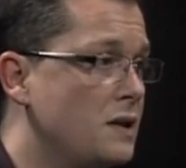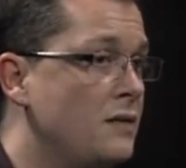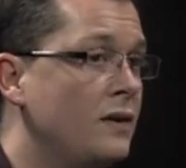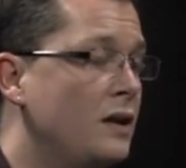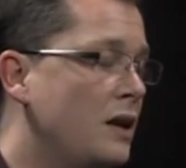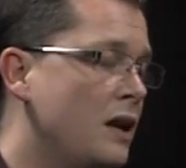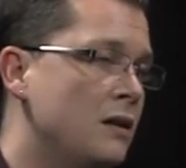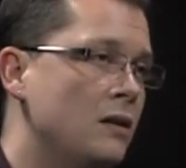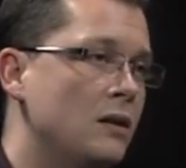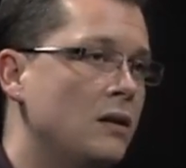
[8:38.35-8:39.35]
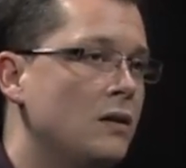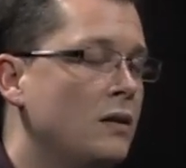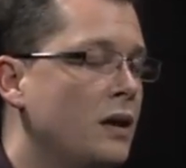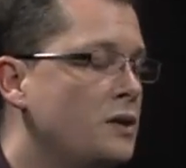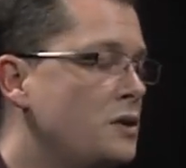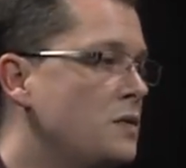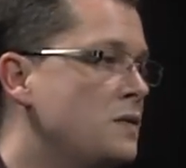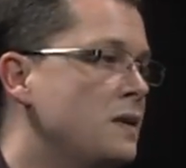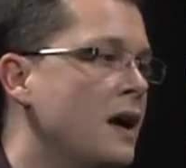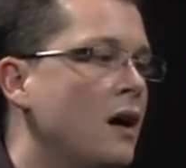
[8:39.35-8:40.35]
even in
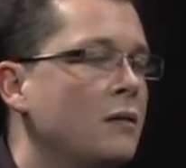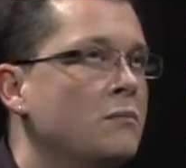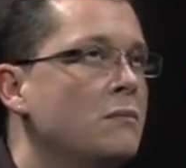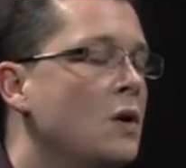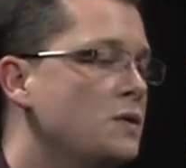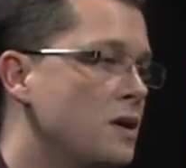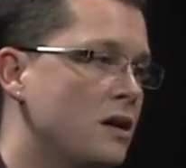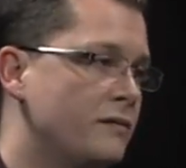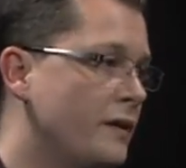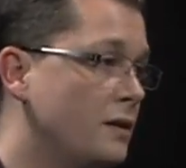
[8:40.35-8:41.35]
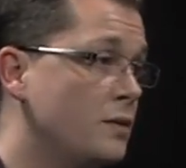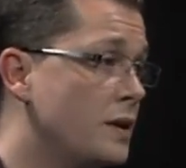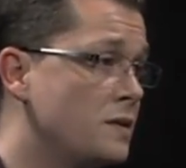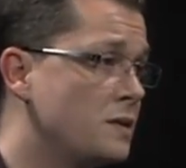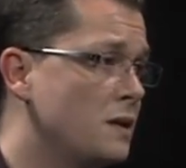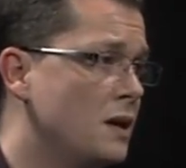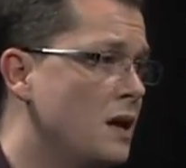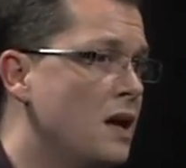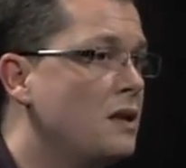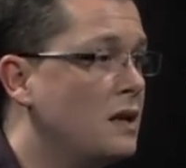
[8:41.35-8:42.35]
issues that are most heartfelt to us,
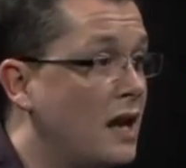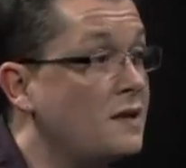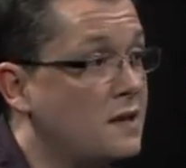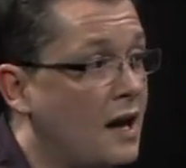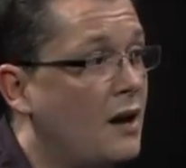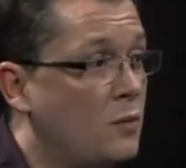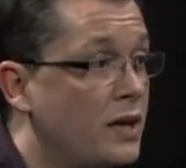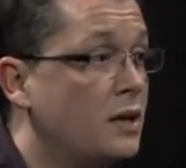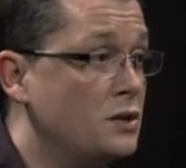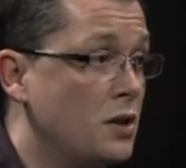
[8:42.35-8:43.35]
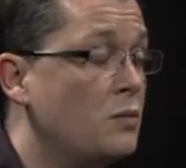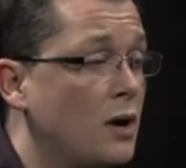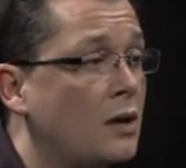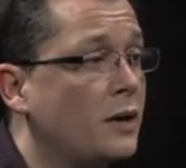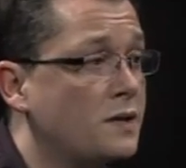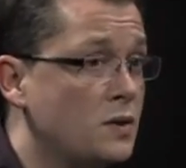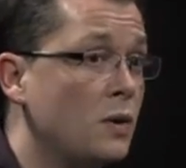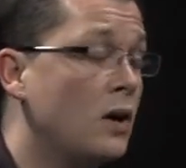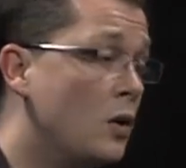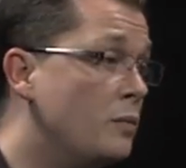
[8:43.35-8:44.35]
then that's how we can show progress to
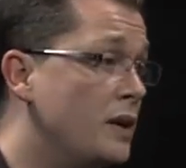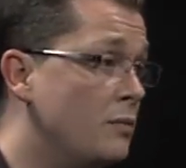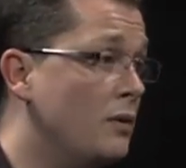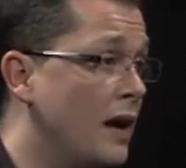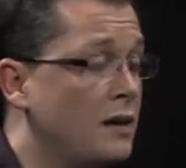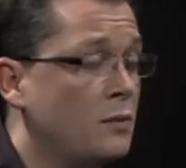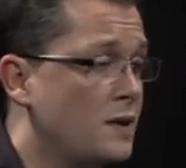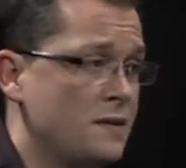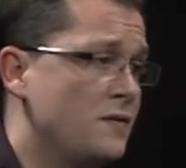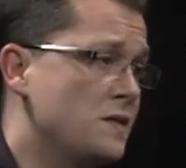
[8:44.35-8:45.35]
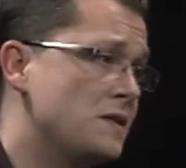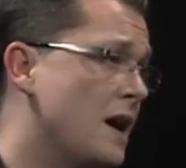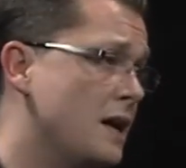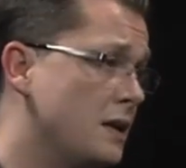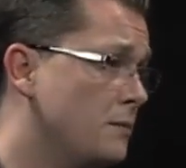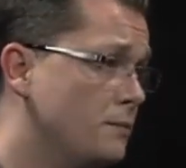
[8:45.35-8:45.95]
our own people and the rest of society.